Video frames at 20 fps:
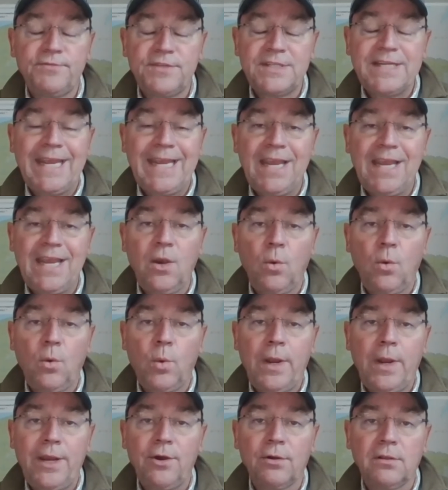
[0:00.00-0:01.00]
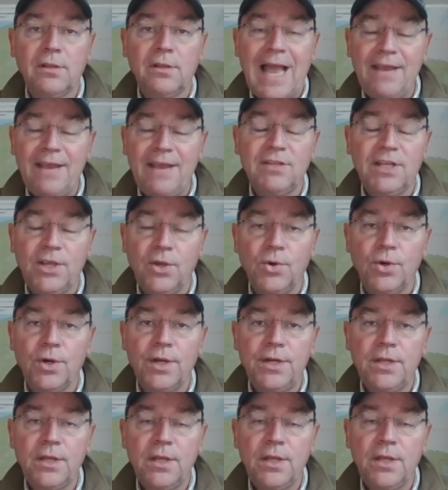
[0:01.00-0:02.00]
taking away your
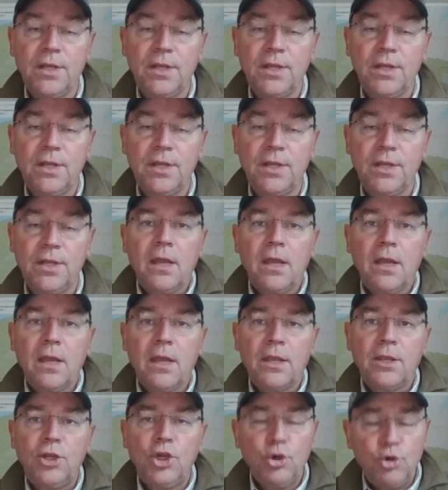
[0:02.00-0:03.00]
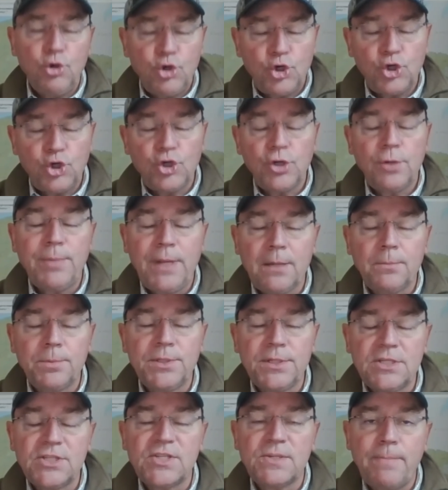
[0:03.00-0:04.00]
livelihood, you should be able to
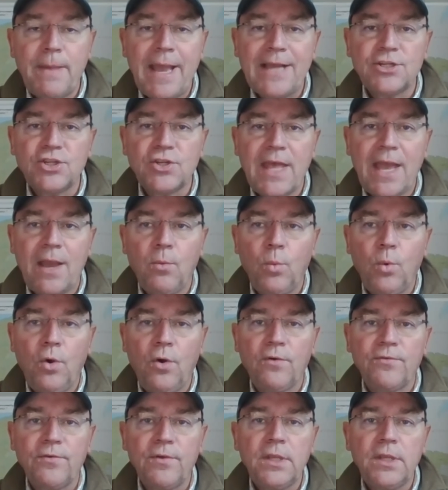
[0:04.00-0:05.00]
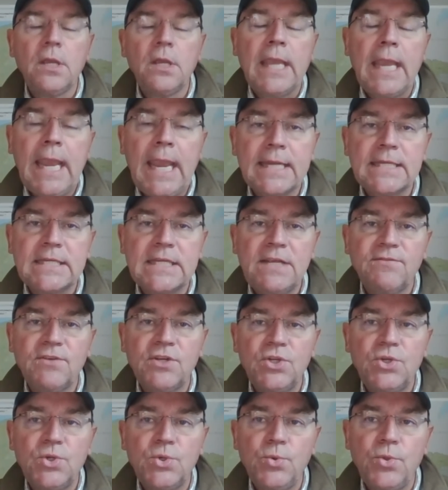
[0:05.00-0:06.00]
dispatch that wolf. You can't
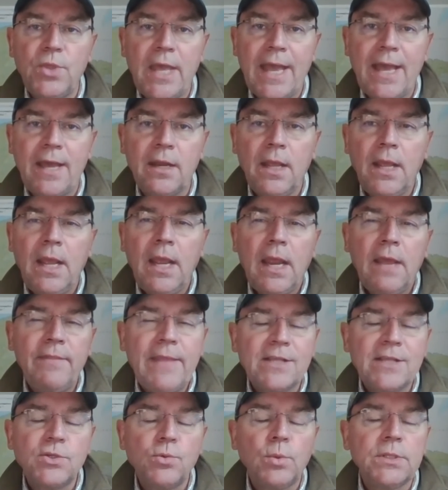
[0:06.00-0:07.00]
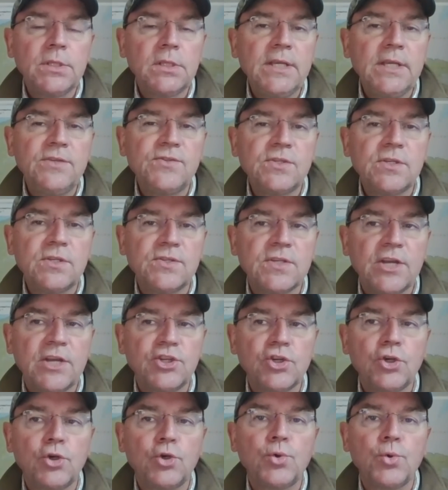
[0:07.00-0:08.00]
even do that. And that's what leads to
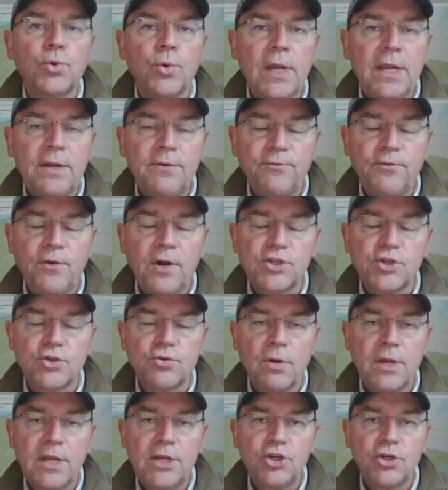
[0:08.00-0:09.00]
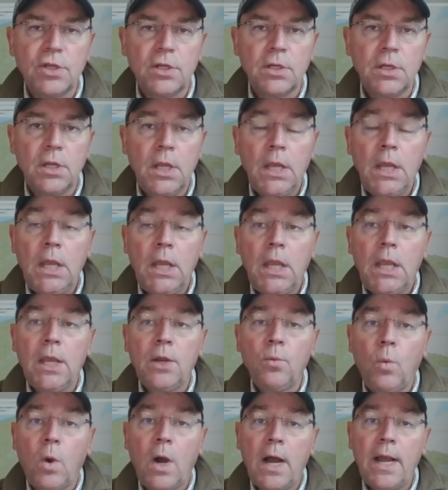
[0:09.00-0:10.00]
such great frustration,
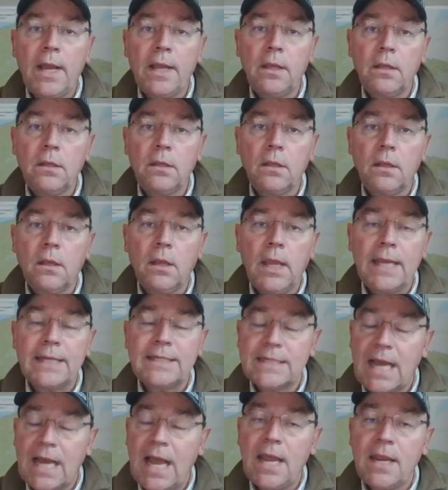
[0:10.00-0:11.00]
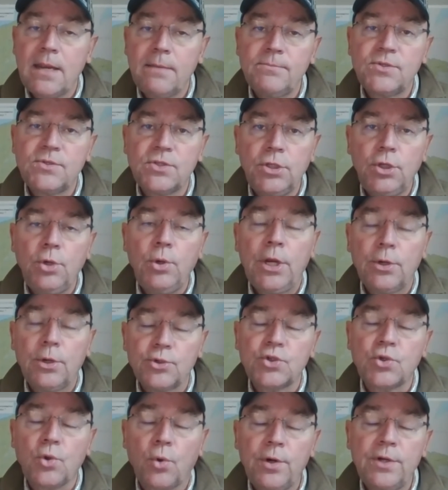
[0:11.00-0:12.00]
and why at times you hear
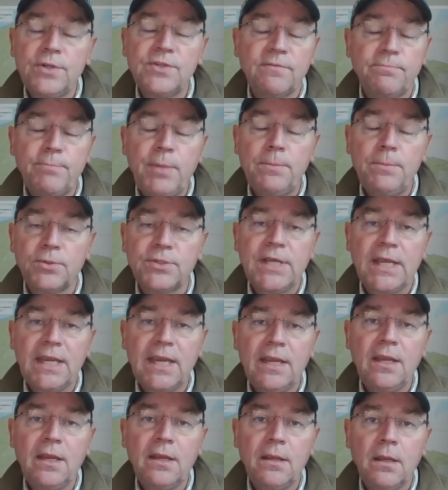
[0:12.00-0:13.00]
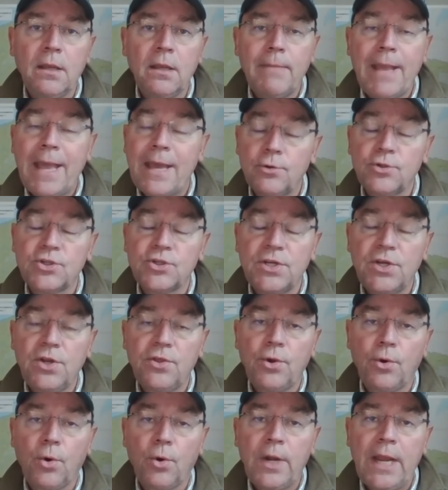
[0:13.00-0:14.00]
stories of people taking matters into
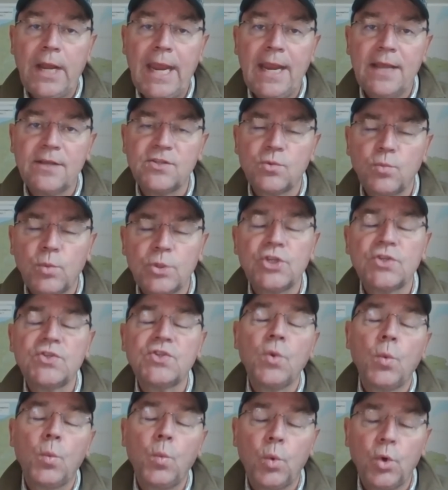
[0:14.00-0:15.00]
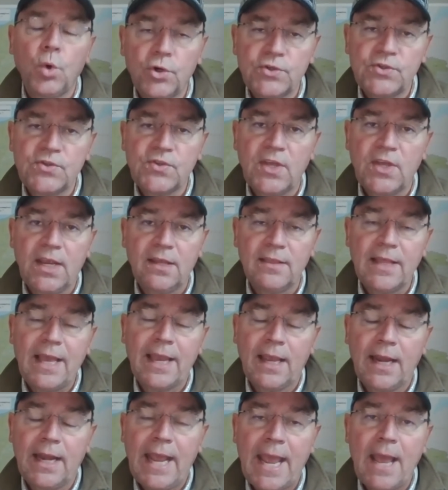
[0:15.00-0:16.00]
their own hands, which is the worst thing
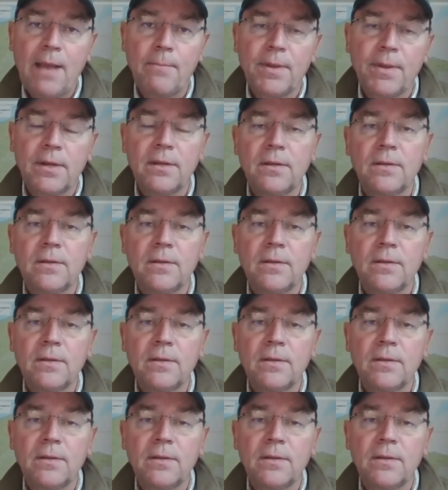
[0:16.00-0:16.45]
that can happen.